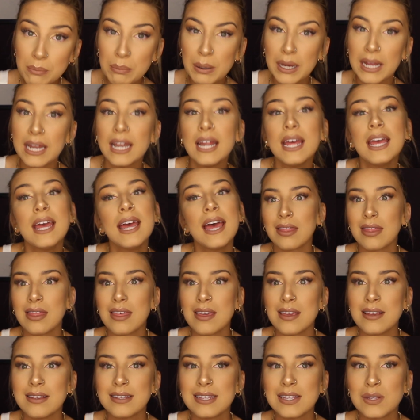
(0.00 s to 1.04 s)
but
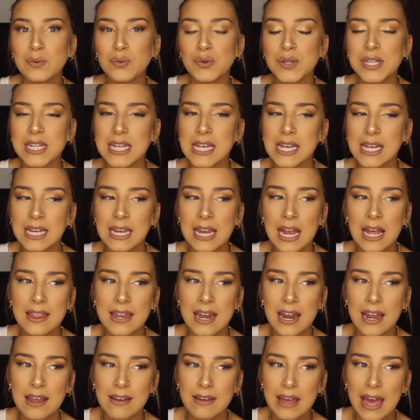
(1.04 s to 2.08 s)
this routine that
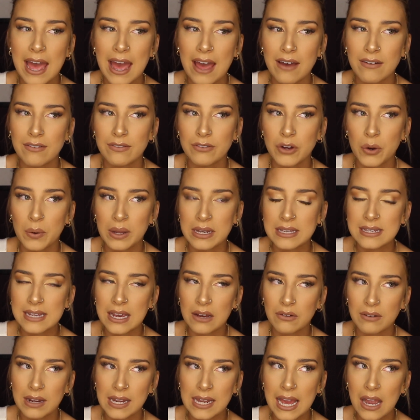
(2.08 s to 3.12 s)
I have going
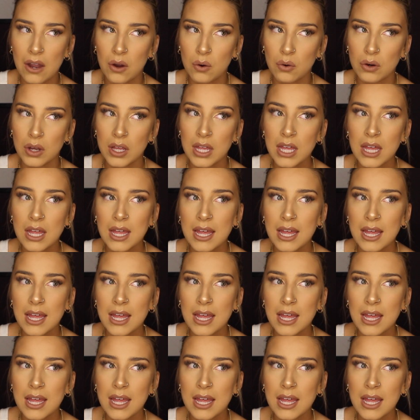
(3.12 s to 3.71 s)
down right now